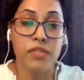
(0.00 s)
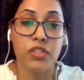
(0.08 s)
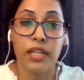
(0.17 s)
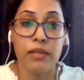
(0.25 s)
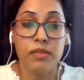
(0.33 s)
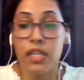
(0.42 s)

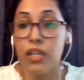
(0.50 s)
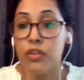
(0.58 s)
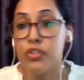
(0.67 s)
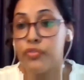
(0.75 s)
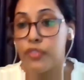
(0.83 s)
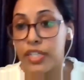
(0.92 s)
So there was a
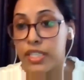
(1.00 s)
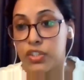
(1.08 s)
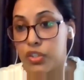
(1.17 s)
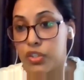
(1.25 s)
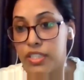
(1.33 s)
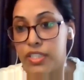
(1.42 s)
huge forex
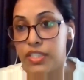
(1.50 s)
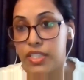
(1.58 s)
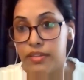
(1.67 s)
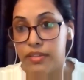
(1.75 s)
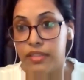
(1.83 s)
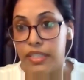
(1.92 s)
shortage
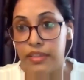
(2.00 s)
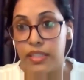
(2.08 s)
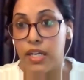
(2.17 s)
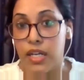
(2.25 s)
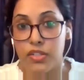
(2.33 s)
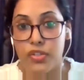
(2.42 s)
in the
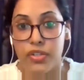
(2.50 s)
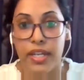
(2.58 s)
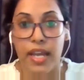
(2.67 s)
country,